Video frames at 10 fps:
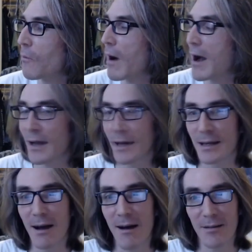What
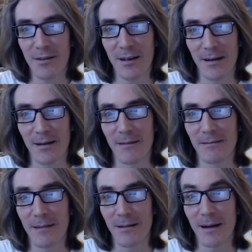a
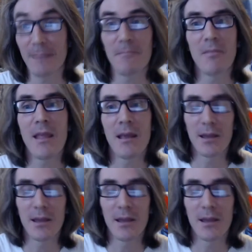cocksucker, alright?